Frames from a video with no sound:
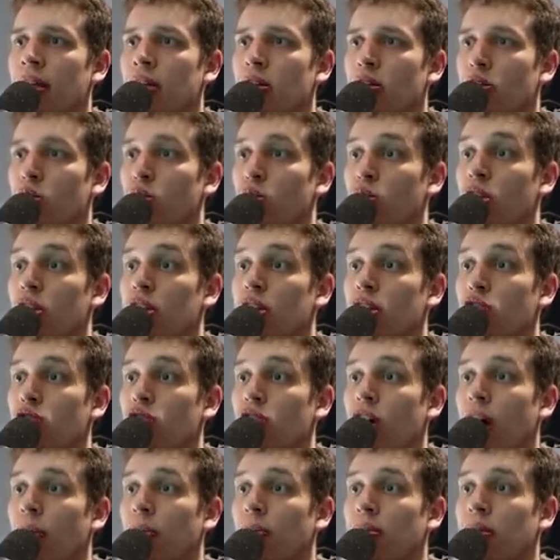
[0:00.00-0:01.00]
or shoot the
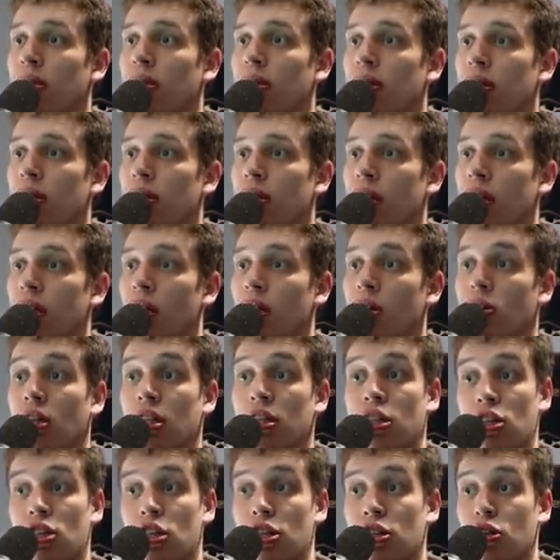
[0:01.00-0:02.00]
disruptors. That's
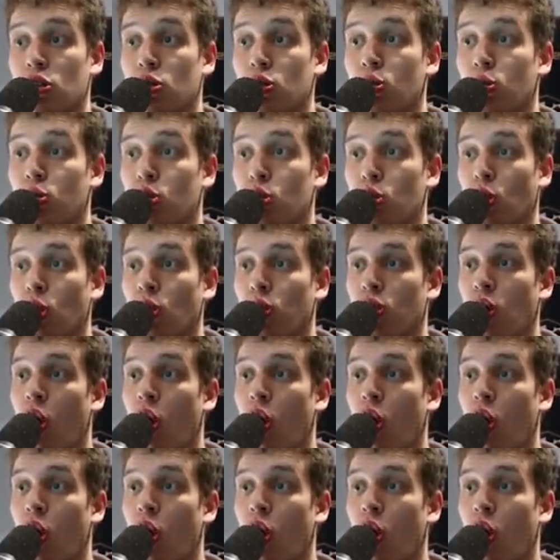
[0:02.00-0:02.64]
actually a huge shot.